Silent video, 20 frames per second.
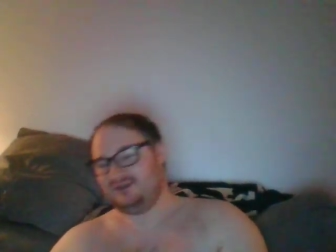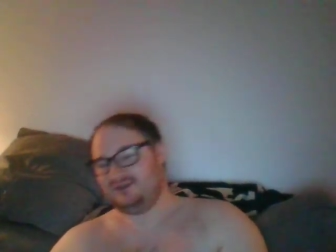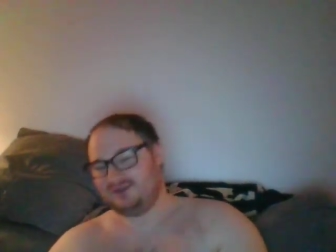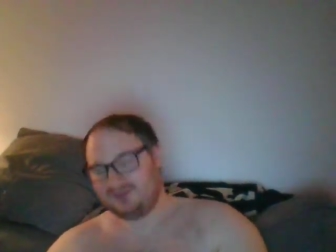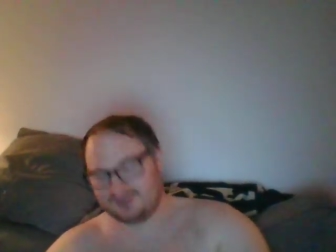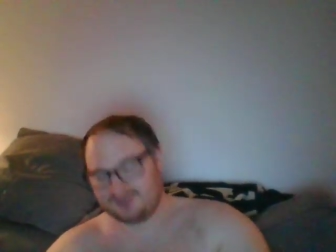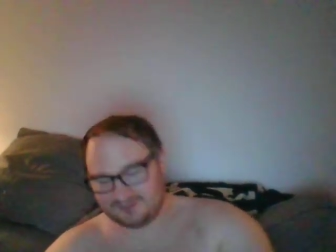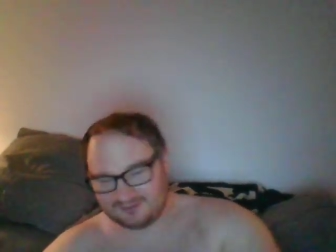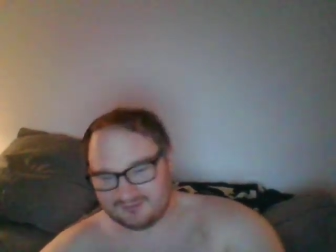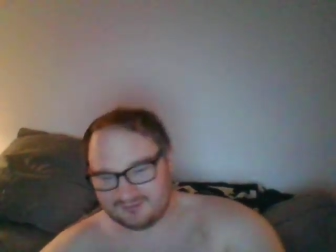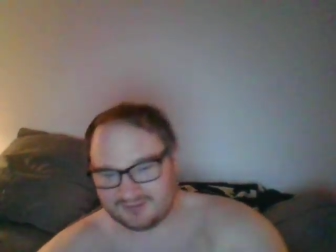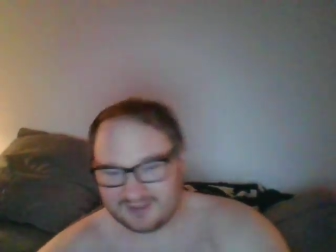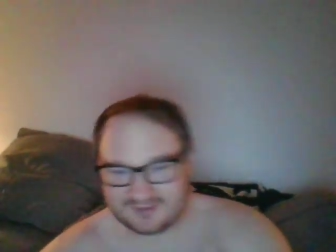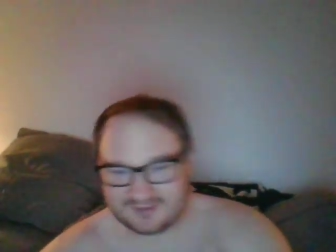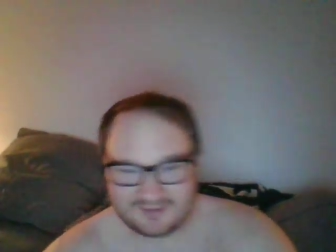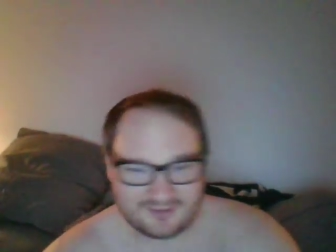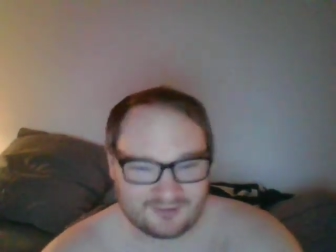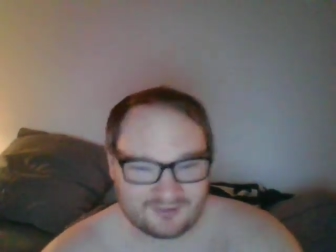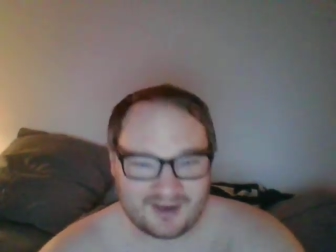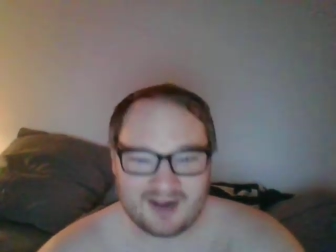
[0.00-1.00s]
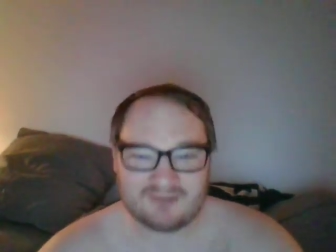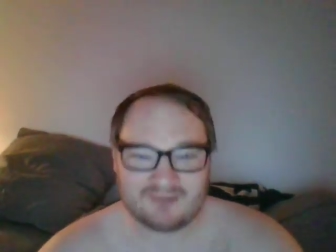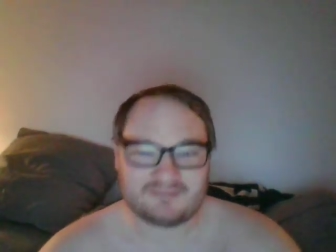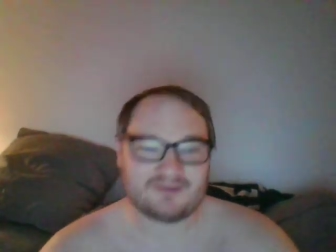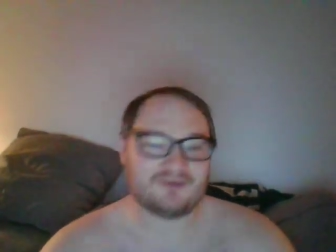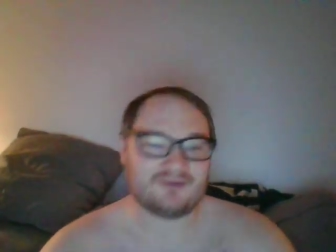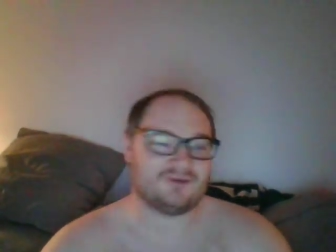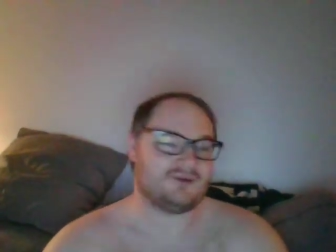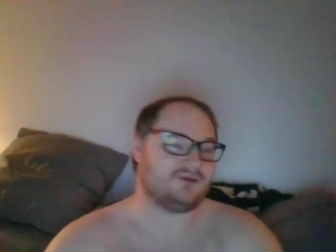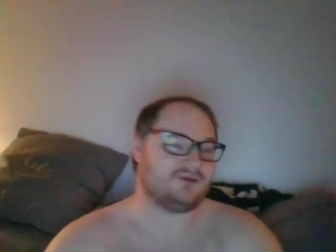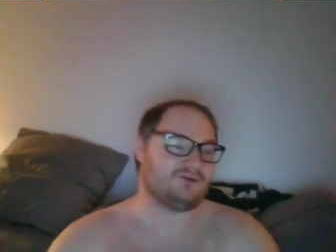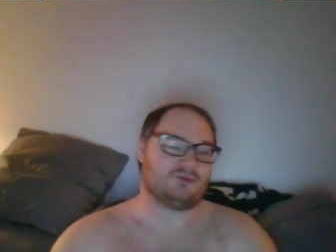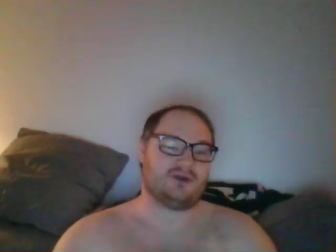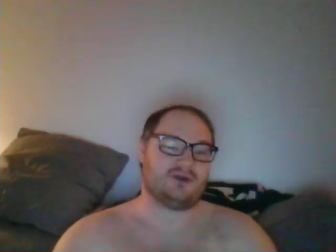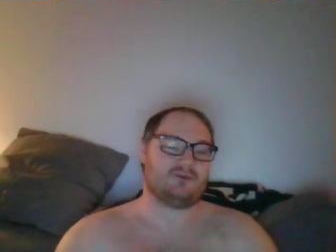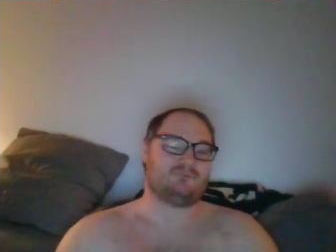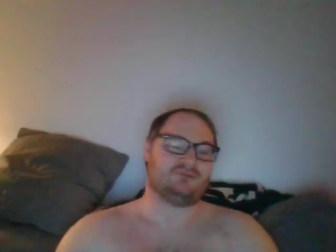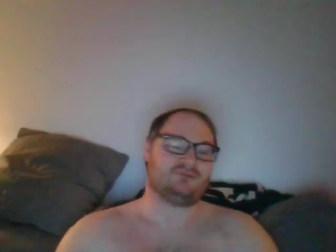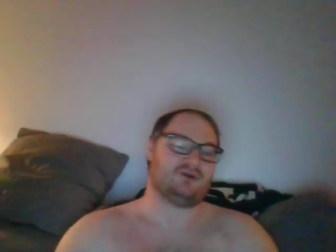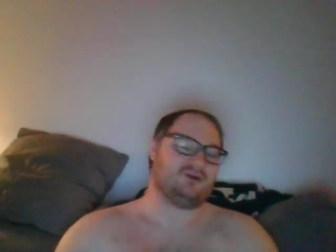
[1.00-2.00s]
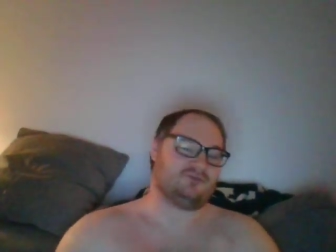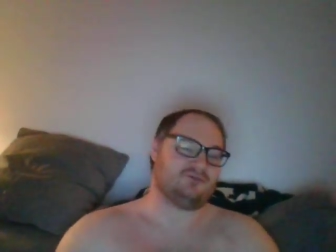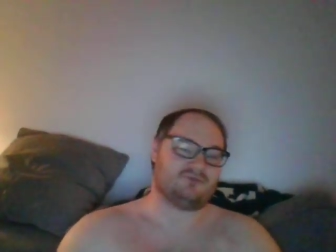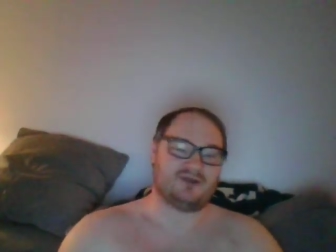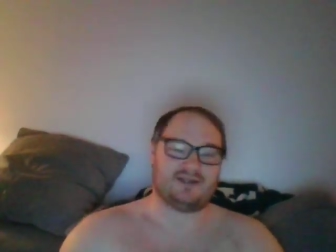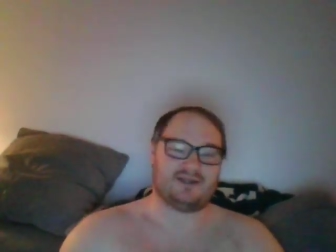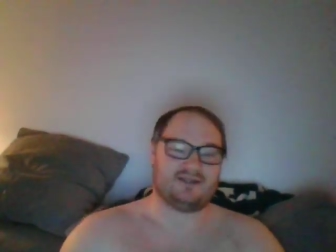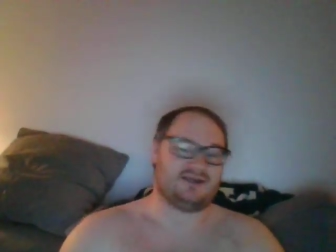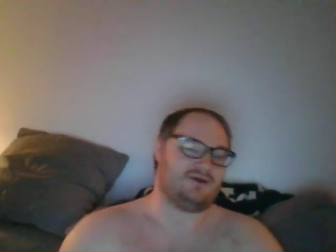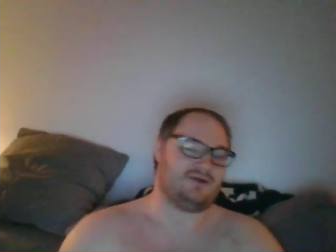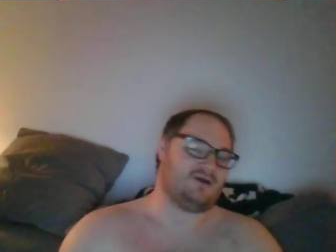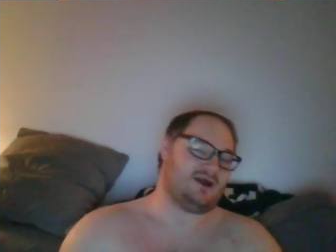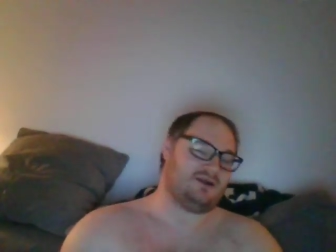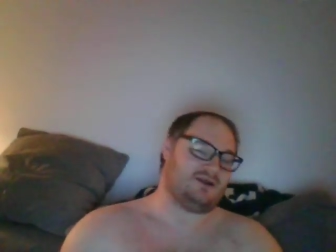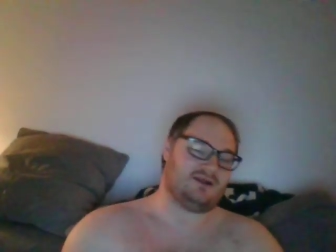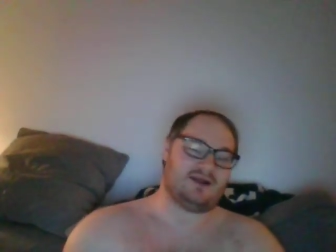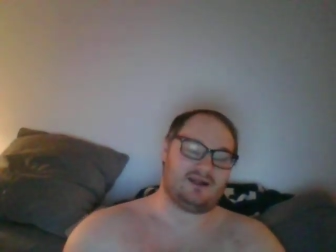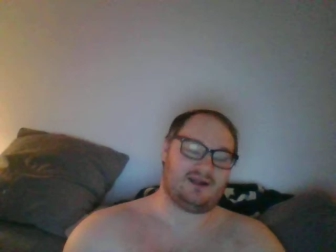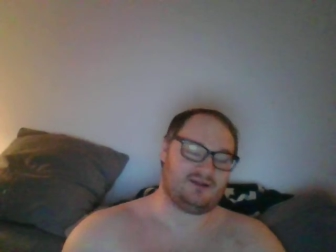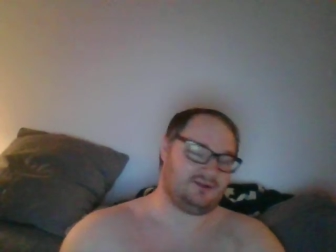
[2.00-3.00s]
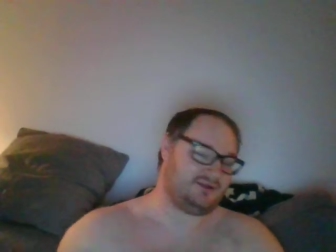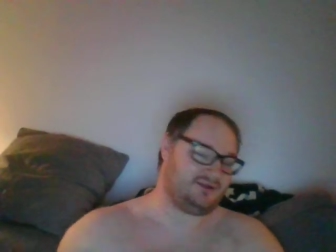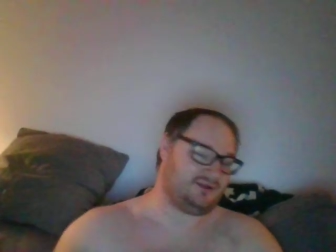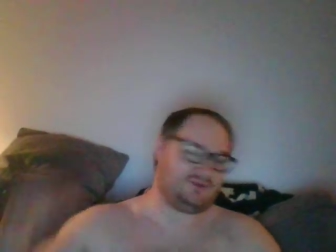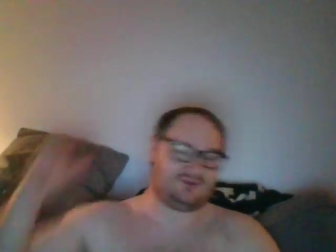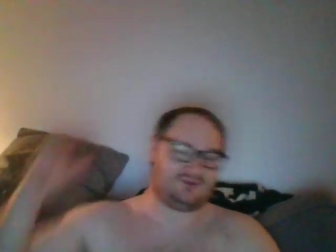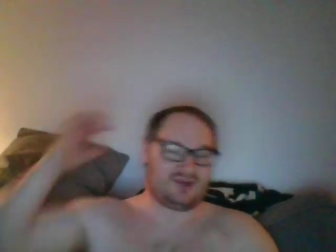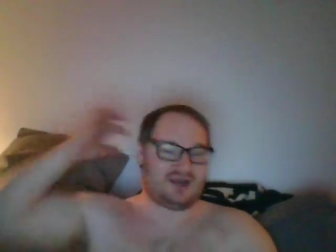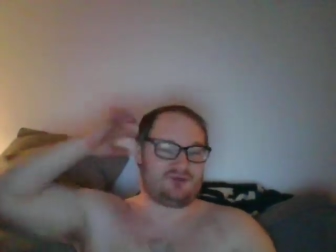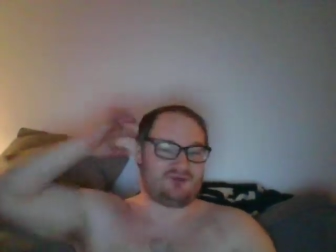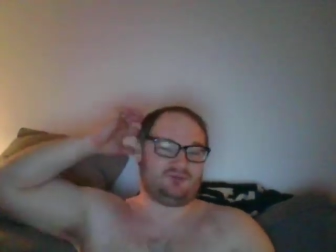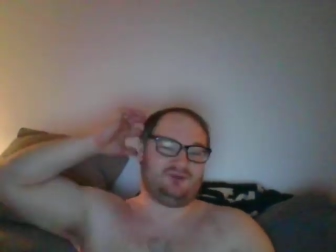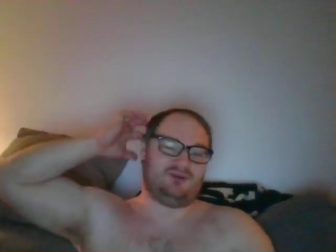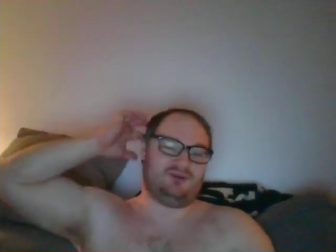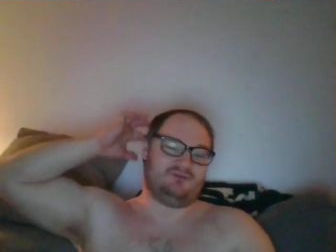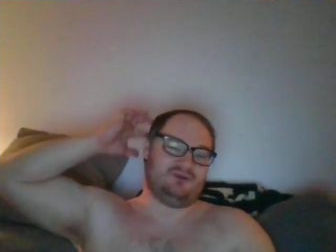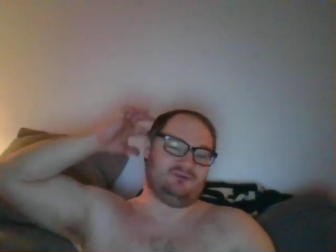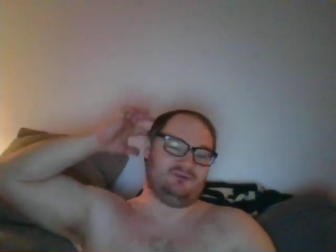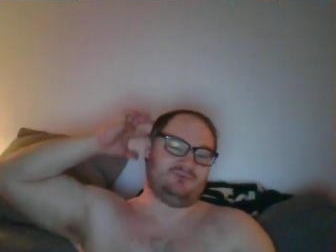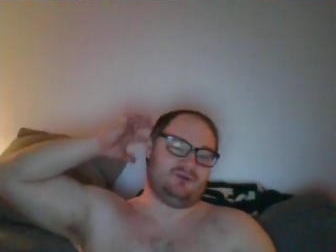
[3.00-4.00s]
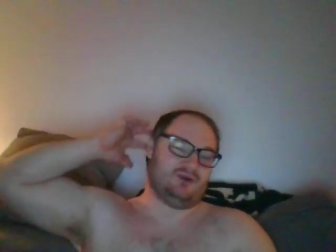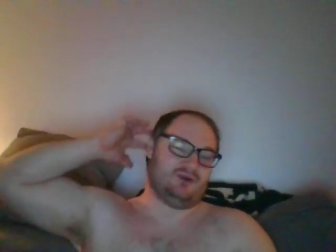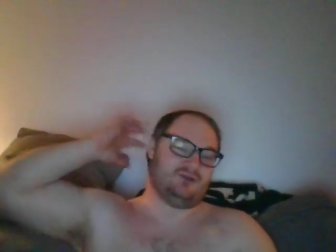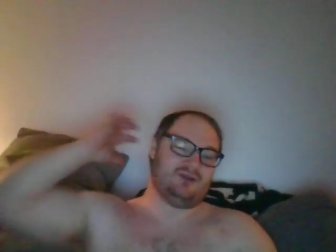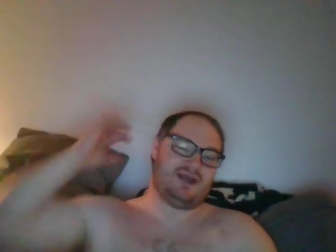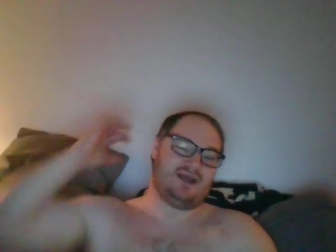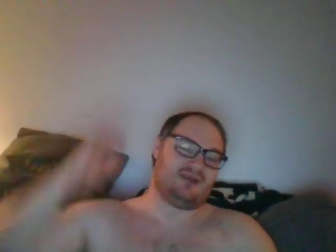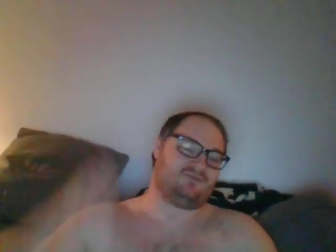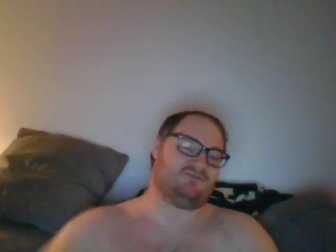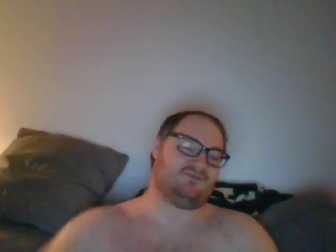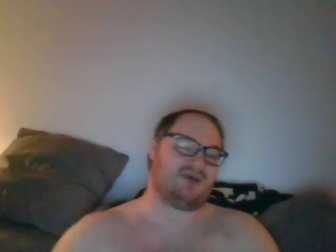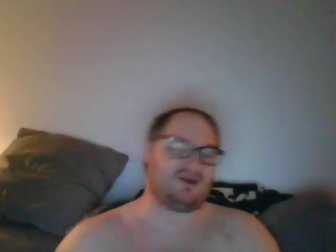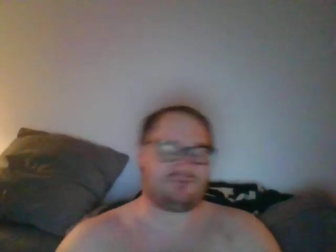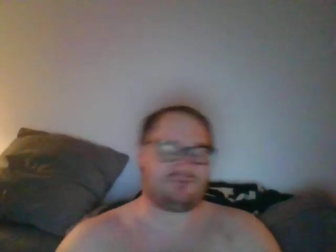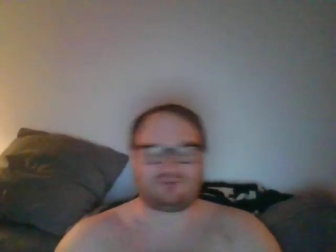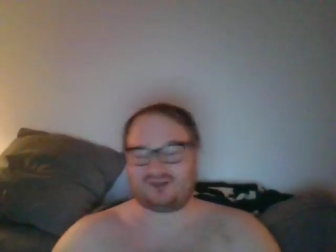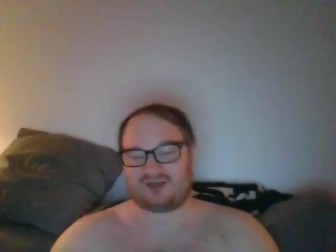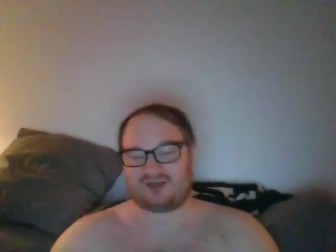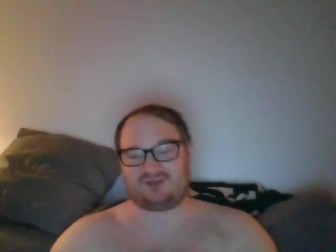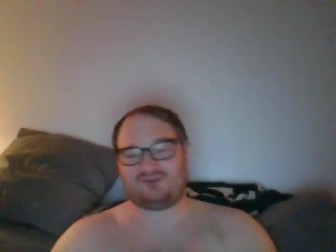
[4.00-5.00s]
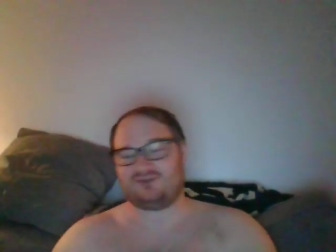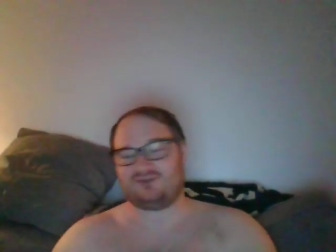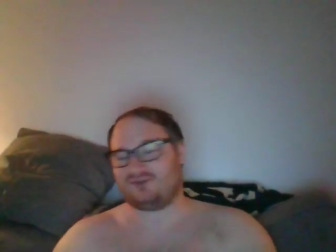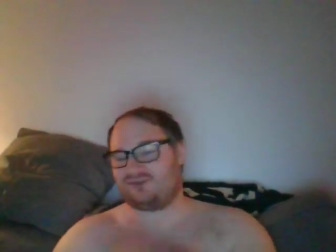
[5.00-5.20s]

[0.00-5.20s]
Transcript: I, I, these guys wouldn't even you know last five seconds in the states; they'd suspend their license in thirty seconds.